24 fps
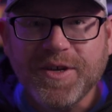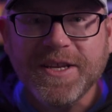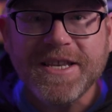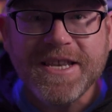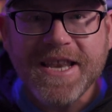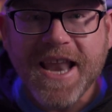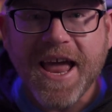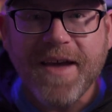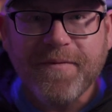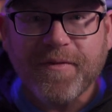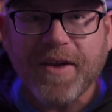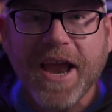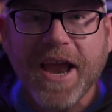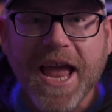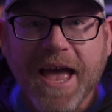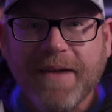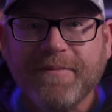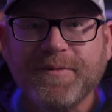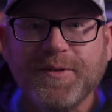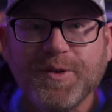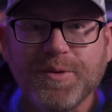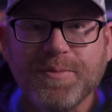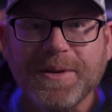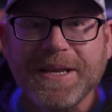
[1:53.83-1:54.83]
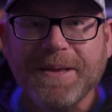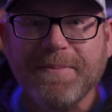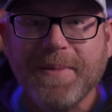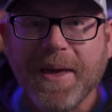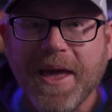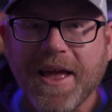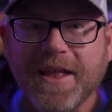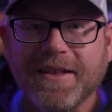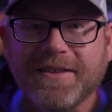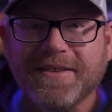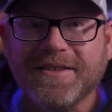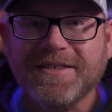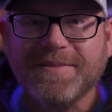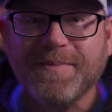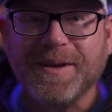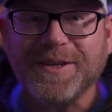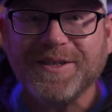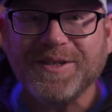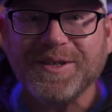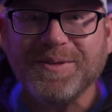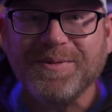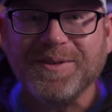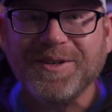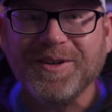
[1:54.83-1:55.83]
can never have too many pens,
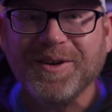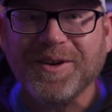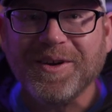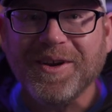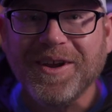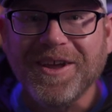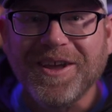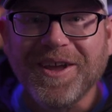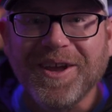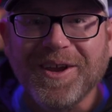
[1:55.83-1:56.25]
especially when your